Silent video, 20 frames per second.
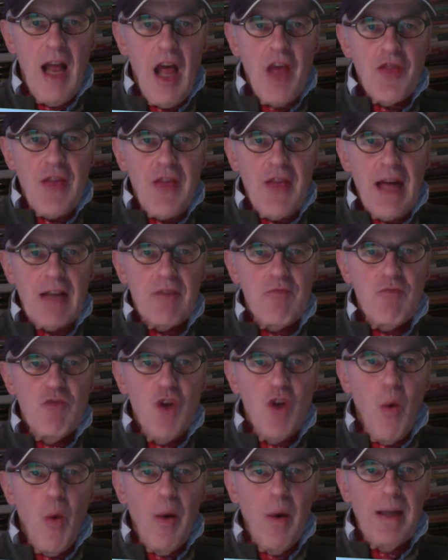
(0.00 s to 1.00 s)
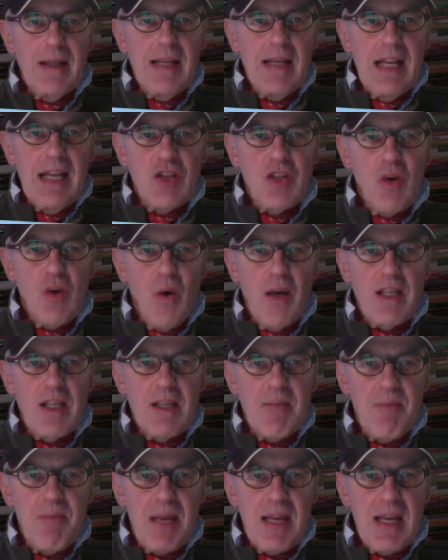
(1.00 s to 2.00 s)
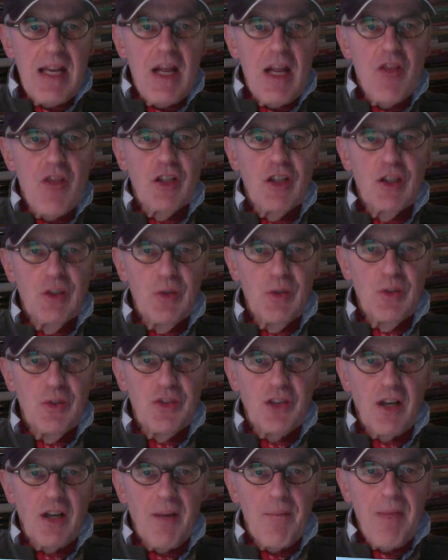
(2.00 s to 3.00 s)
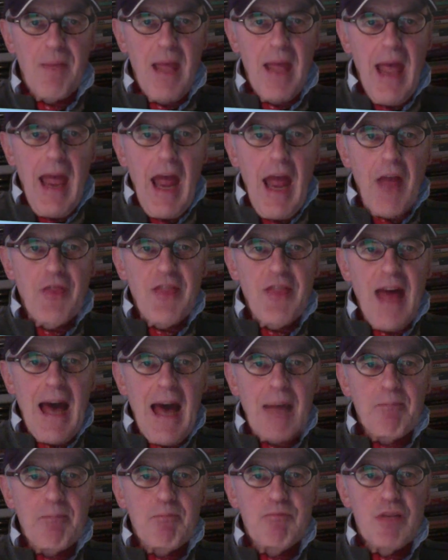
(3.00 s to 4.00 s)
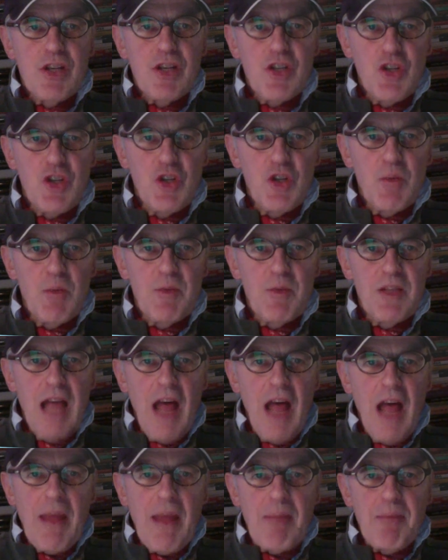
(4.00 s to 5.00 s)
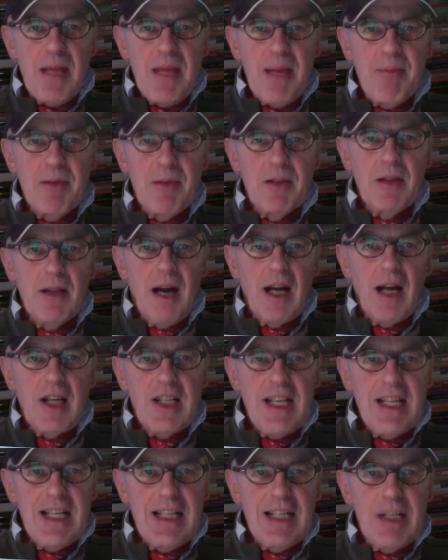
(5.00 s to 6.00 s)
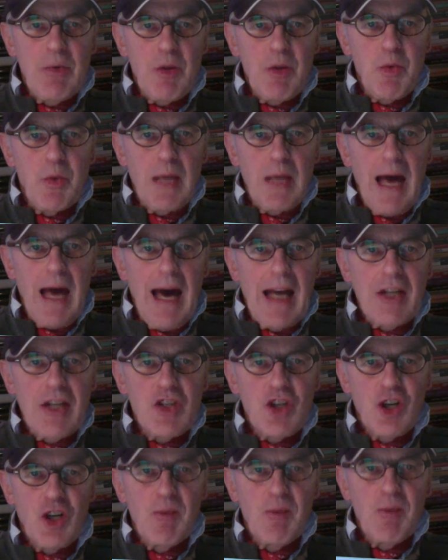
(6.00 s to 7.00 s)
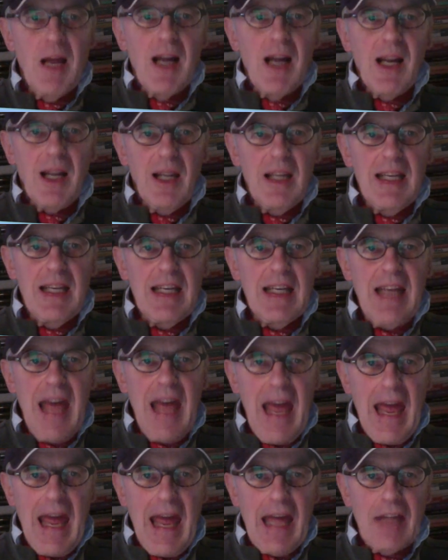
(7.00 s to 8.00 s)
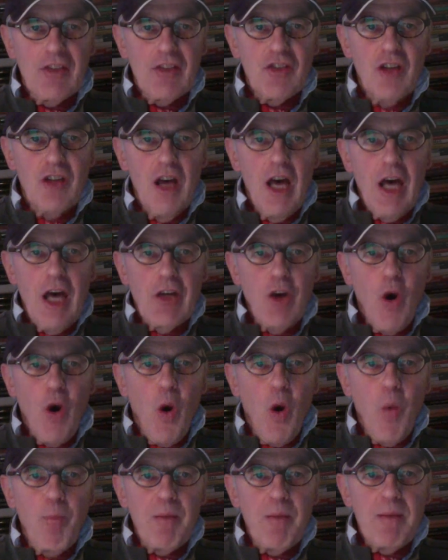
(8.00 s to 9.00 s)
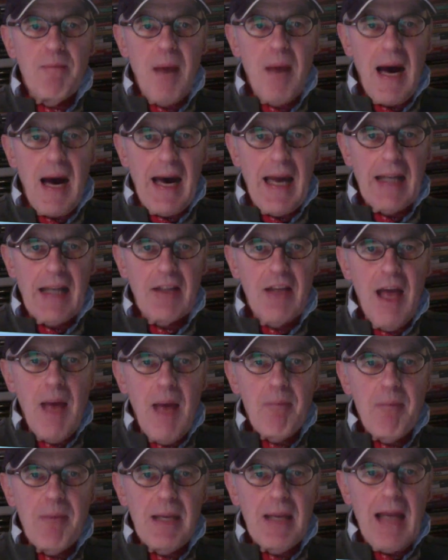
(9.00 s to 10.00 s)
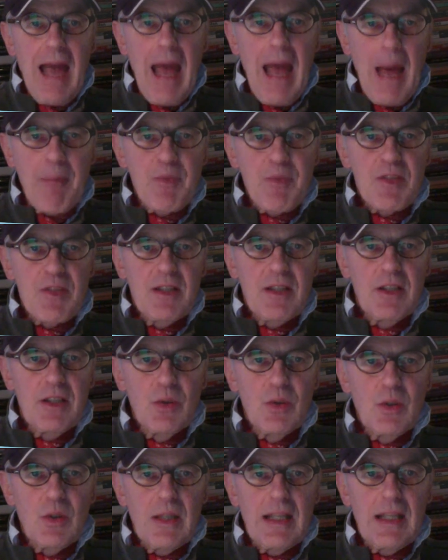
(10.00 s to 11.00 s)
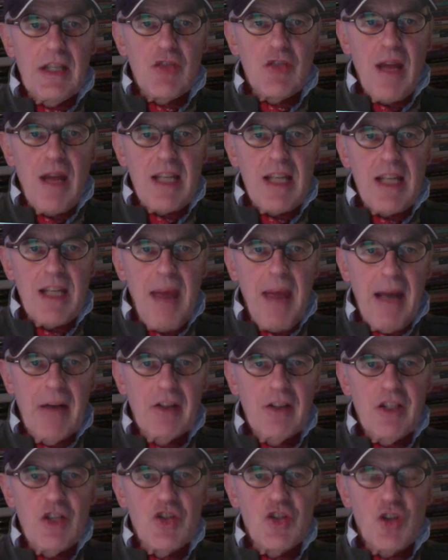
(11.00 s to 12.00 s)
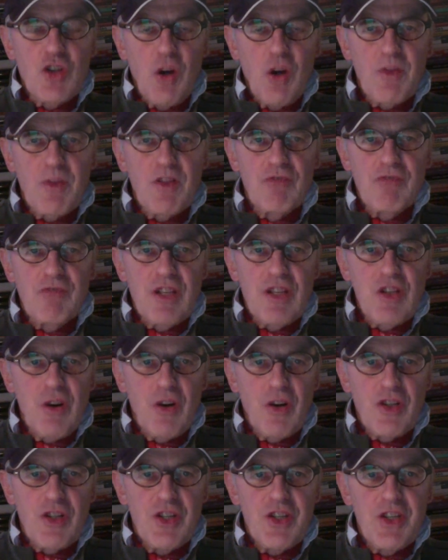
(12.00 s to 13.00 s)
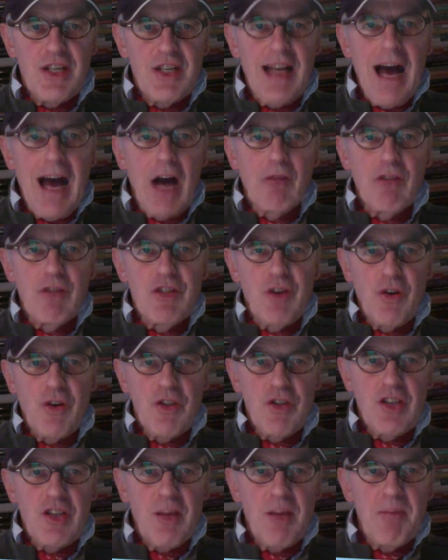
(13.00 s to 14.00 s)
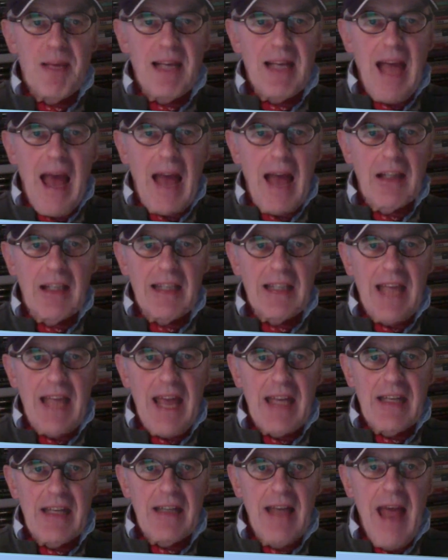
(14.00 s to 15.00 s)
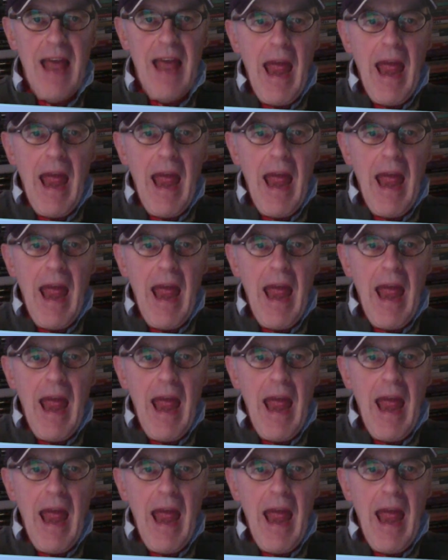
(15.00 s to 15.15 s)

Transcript: that no one is going to be the loser. And that presumes that people are dealing with what I term clean hands, an open mind, being absolutely transparent in terms of resources and how resources are being allocated.